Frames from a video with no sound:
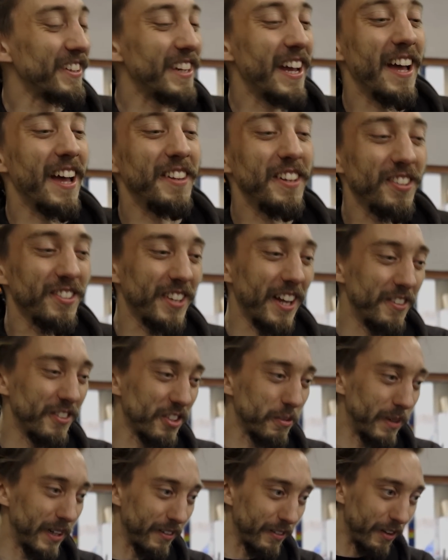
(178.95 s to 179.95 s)
Yeah, this tends to
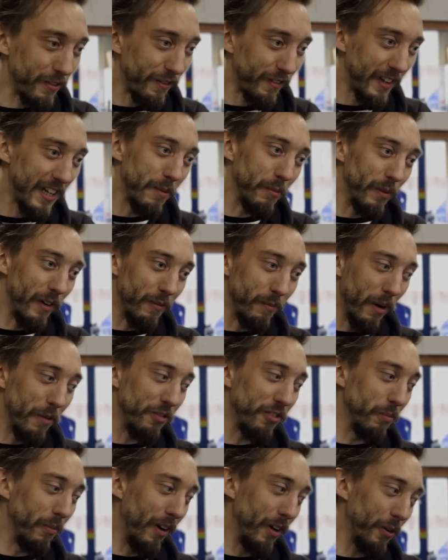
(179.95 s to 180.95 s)
be a theme with
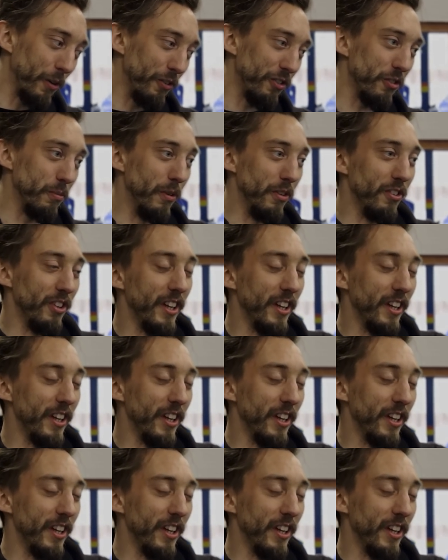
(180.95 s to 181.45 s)
most of my customers.